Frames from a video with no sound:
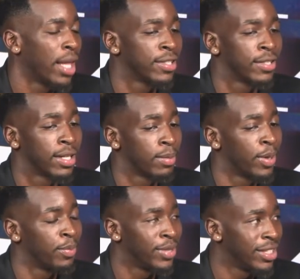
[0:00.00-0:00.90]
So
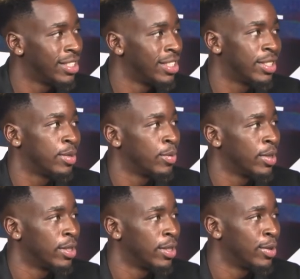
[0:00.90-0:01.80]
Papich
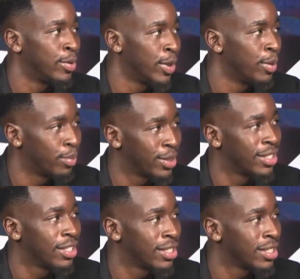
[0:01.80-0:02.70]
were doing
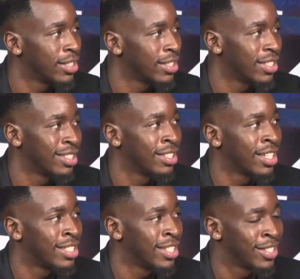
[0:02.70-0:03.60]
business. So at
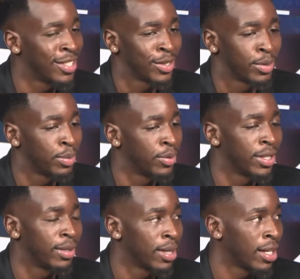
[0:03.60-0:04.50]
Nich Tajabur,
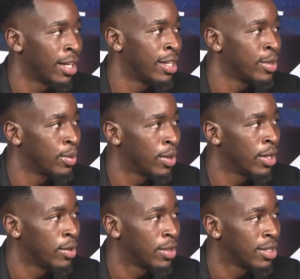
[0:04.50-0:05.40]
can I turn ground?